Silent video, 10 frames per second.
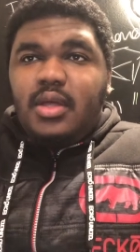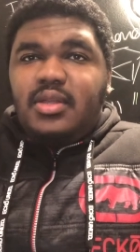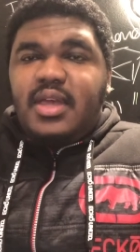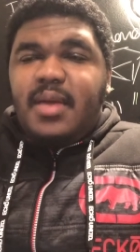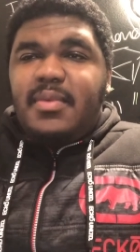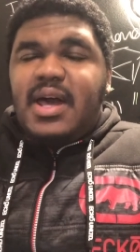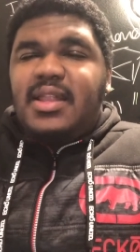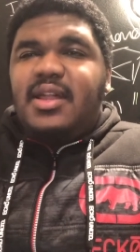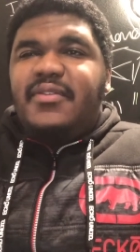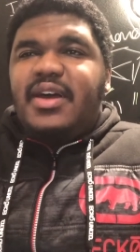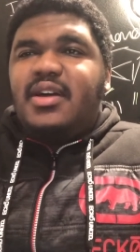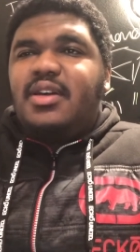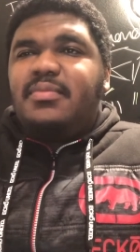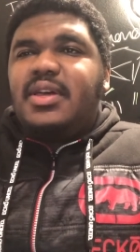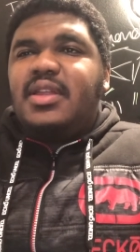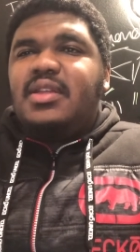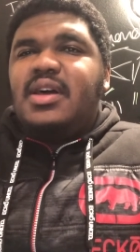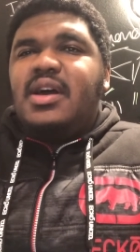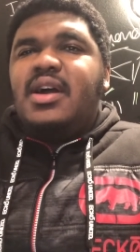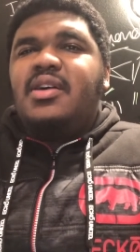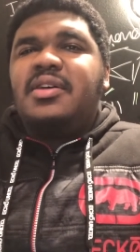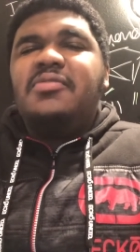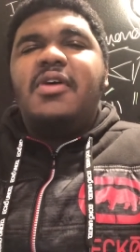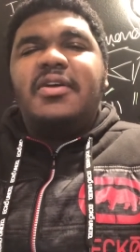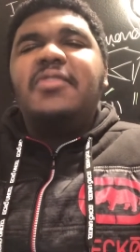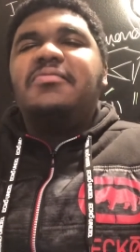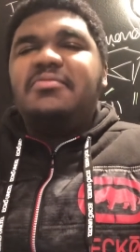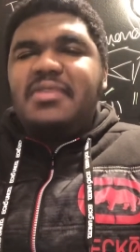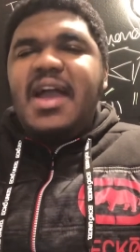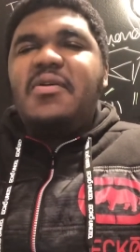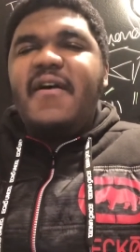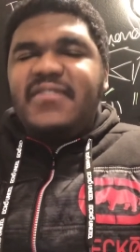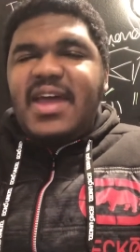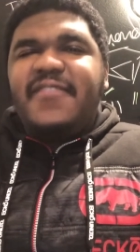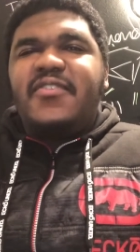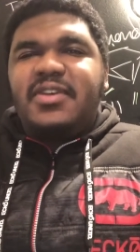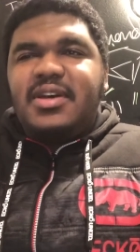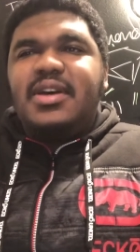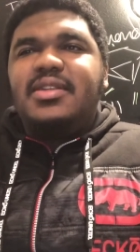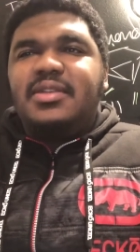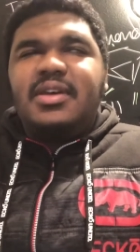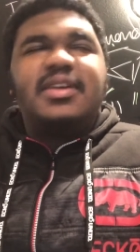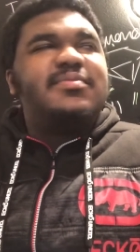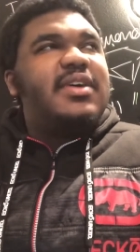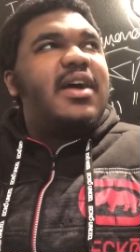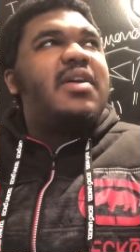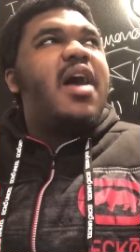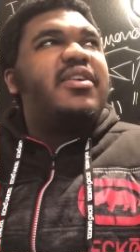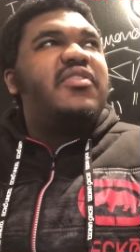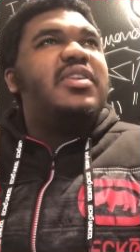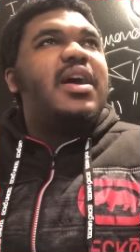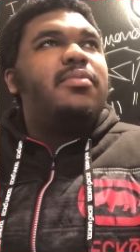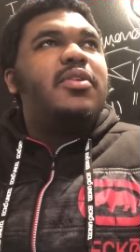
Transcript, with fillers: yeah, man, I love that hook, man. Uh, hook, you are you you you have a knife for good hooks, man. I'll, I'll give you that, bro.